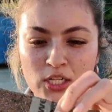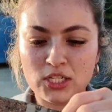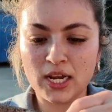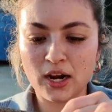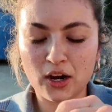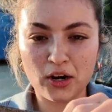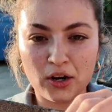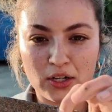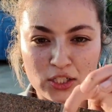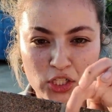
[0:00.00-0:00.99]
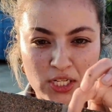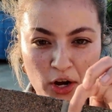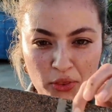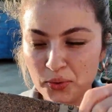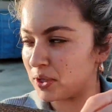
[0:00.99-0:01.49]

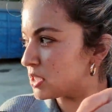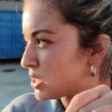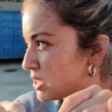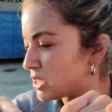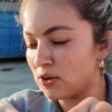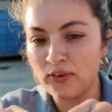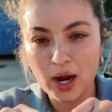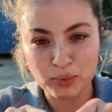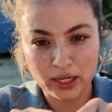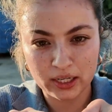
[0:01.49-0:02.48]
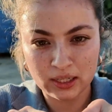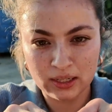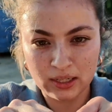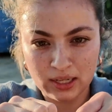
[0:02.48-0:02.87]
through this because it's a fabric.